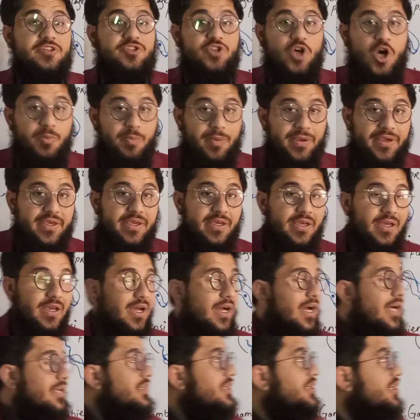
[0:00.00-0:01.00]
topic
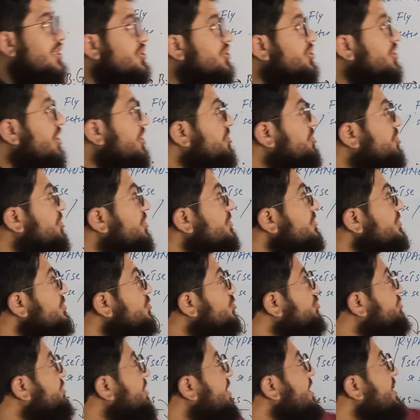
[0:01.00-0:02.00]
under discussion
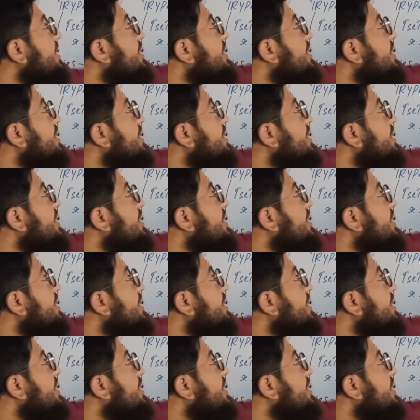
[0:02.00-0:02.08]
today